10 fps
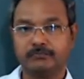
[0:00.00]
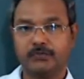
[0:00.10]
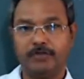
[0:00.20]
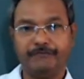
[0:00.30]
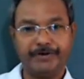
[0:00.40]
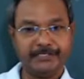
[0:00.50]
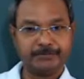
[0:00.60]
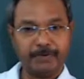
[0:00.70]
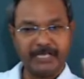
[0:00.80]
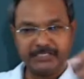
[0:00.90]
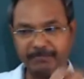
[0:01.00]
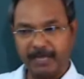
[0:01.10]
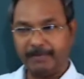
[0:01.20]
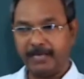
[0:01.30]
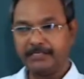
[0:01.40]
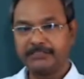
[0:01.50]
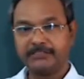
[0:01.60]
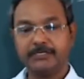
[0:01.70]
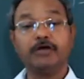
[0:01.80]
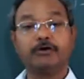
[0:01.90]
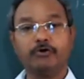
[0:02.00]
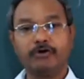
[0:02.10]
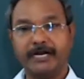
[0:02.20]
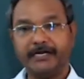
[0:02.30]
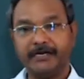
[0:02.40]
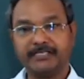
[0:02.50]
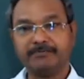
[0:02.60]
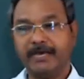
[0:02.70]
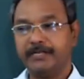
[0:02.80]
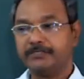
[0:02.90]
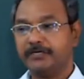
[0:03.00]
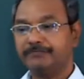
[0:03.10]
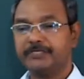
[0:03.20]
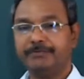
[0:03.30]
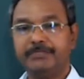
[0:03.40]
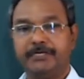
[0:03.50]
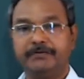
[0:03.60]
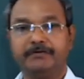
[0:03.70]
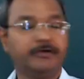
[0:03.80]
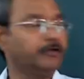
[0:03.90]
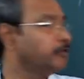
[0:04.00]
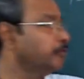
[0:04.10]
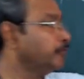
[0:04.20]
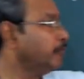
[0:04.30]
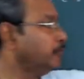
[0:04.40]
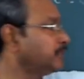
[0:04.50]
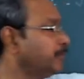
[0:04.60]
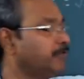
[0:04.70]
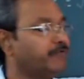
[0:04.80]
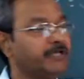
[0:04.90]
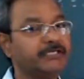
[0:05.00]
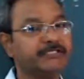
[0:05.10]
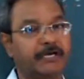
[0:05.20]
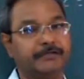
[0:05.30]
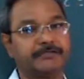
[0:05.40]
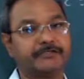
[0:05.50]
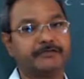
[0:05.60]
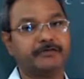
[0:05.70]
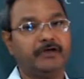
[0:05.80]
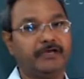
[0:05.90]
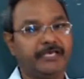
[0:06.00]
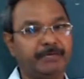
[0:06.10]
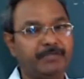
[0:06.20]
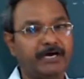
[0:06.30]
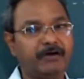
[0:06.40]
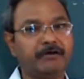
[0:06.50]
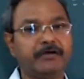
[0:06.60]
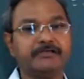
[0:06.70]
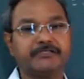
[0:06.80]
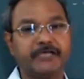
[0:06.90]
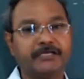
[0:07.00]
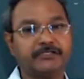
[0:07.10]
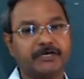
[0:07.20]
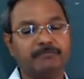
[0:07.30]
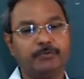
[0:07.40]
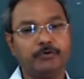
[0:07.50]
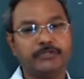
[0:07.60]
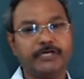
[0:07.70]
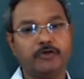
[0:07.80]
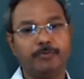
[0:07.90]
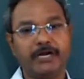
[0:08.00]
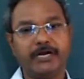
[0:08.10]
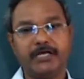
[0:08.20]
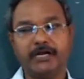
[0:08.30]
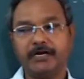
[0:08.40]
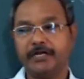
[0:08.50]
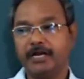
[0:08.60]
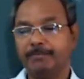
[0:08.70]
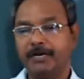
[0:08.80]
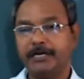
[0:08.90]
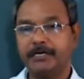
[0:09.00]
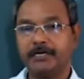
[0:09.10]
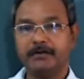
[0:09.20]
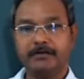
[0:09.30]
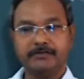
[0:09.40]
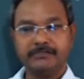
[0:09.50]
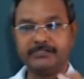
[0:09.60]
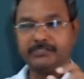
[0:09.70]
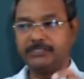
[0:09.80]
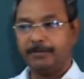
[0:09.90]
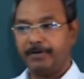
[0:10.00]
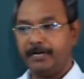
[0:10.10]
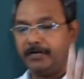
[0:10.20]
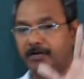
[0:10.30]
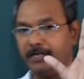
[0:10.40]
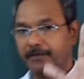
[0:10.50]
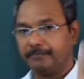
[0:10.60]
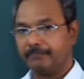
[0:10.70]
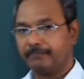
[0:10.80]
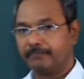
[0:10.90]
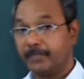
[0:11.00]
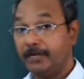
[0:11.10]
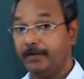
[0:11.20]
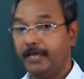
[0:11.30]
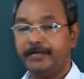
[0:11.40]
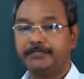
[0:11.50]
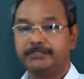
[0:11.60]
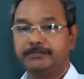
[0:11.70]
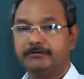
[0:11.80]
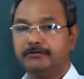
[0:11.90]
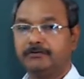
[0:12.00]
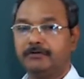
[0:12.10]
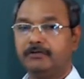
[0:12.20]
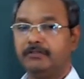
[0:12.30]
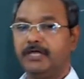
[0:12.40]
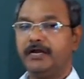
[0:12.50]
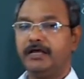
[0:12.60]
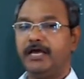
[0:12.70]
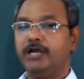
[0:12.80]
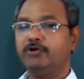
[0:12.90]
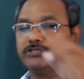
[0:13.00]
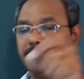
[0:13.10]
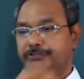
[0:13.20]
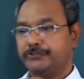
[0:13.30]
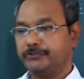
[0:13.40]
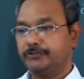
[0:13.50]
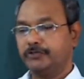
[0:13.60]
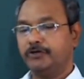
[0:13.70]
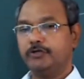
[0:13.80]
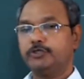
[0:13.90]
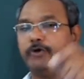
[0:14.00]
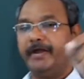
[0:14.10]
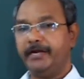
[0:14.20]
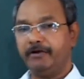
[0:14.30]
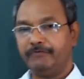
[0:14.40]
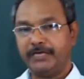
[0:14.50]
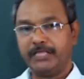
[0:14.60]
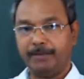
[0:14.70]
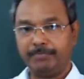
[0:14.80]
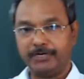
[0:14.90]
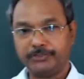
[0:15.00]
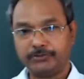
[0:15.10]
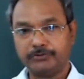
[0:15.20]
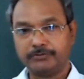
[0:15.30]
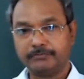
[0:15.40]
If it is plus by minus, don't write it as minus of something. You don't simplify the signs. Keep the signs of both the numerator and denominator separately, intact. That allows us to identify the amplitude